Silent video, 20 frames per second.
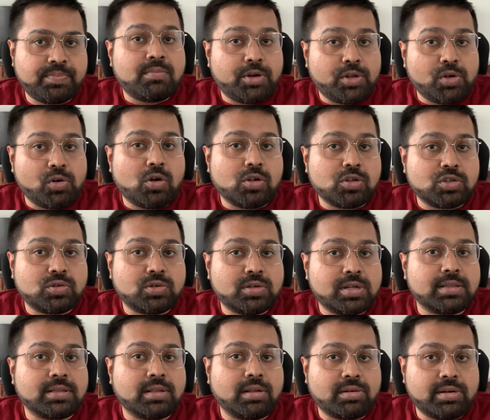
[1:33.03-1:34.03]
but you also
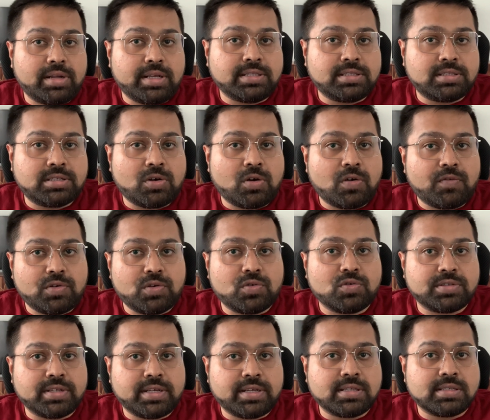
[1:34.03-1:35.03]
run the risk of
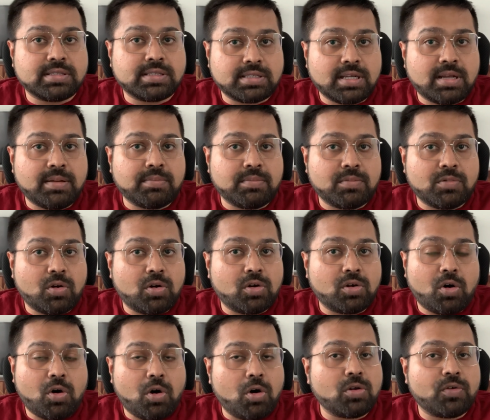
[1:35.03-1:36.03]
losing some or
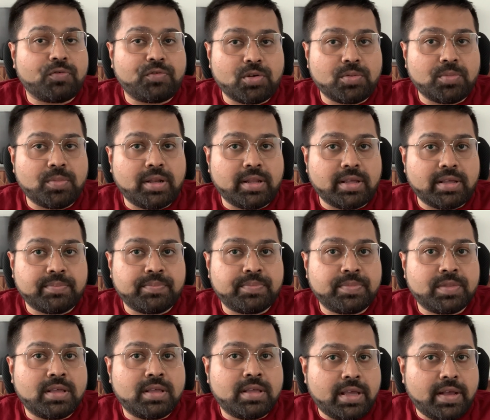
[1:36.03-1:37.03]
all of your money
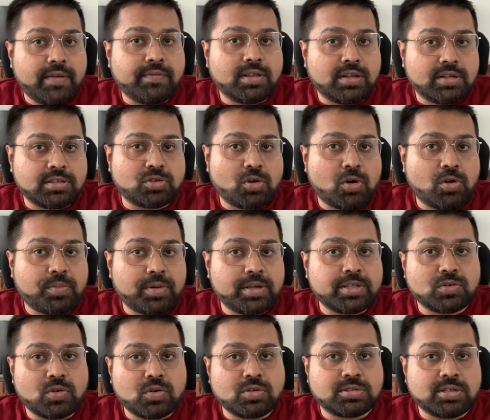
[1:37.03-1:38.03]
if the stock price
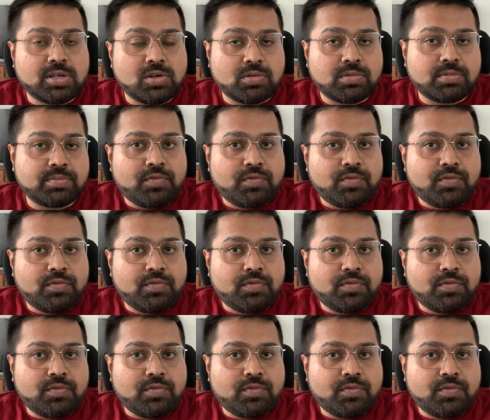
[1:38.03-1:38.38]
goes down.